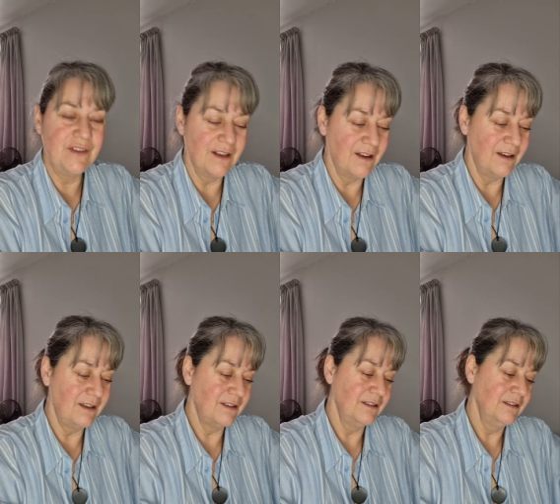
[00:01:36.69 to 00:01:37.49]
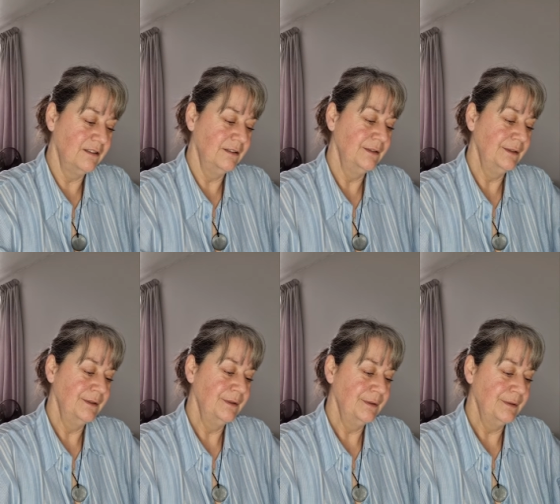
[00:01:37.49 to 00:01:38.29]
if you
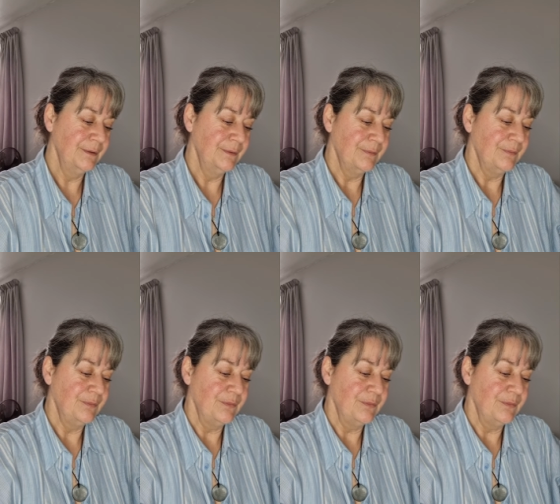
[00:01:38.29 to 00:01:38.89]
like,